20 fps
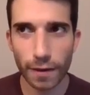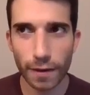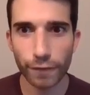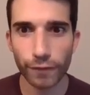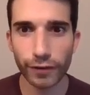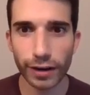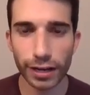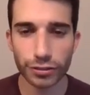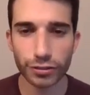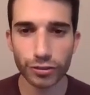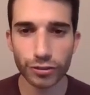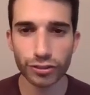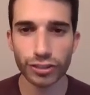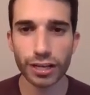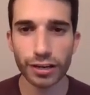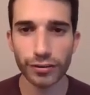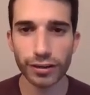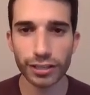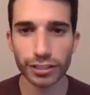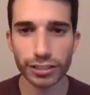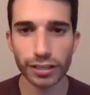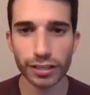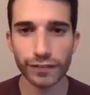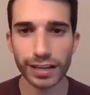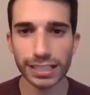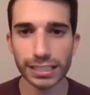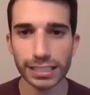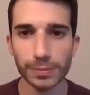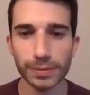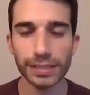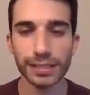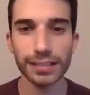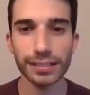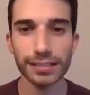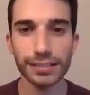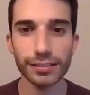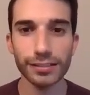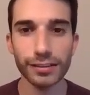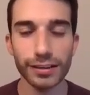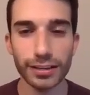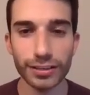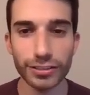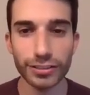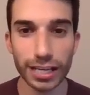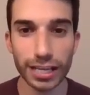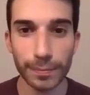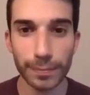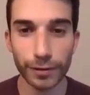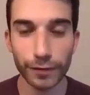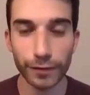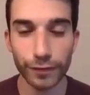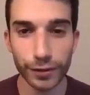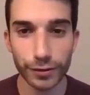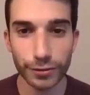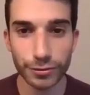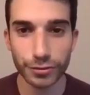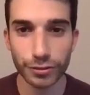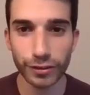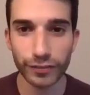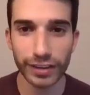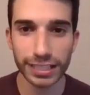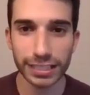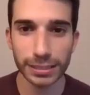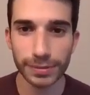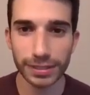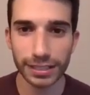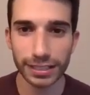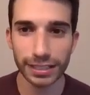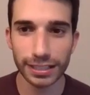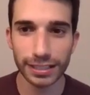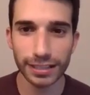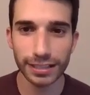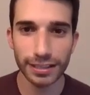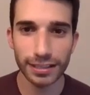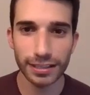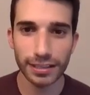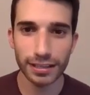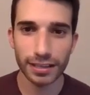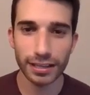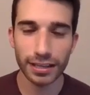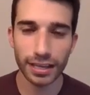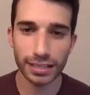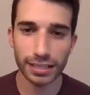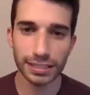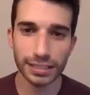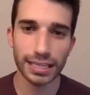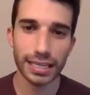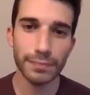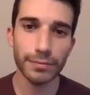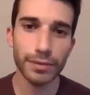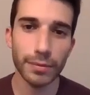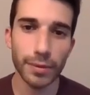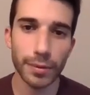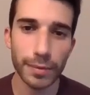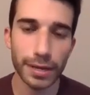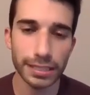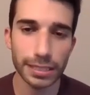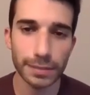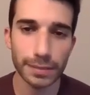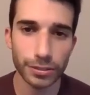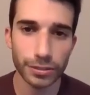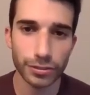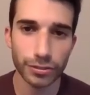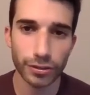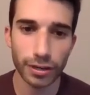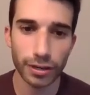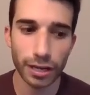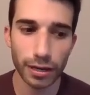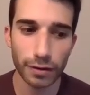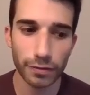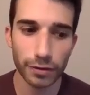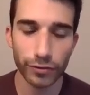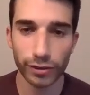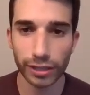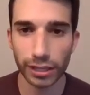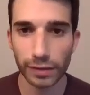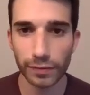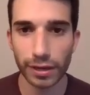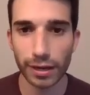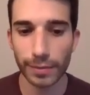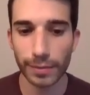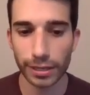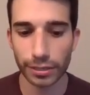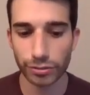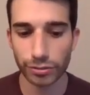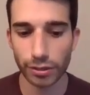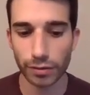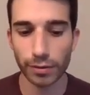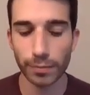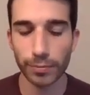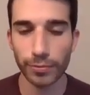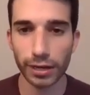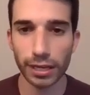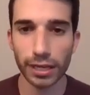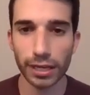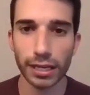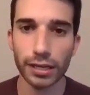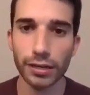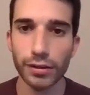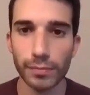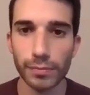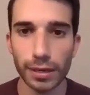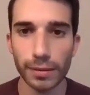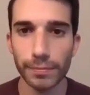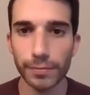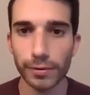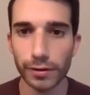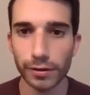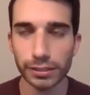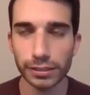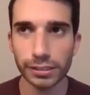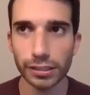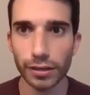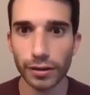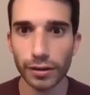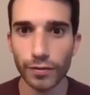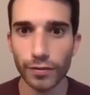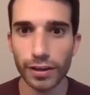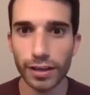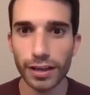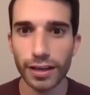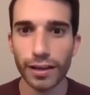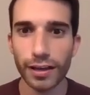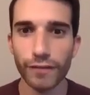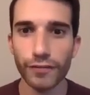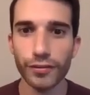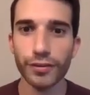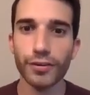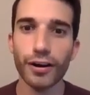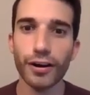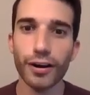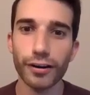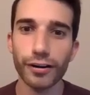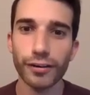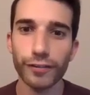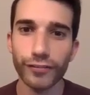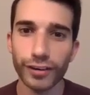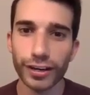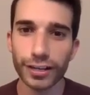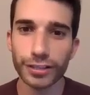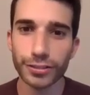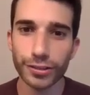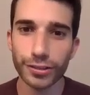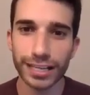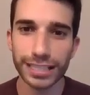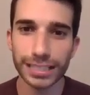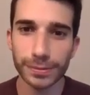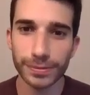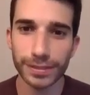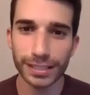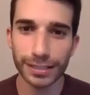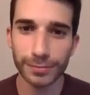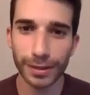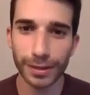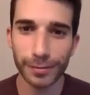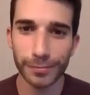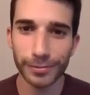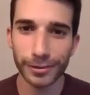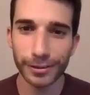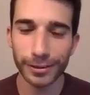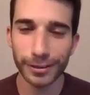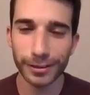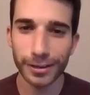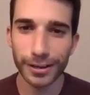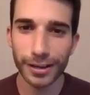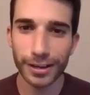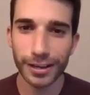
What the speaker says: fresher generation of SPE is starting to shape the future of SPE. And to keep the momentum strong, we really want to make sure we're bringing in new members. So if you are a fresher SPE member,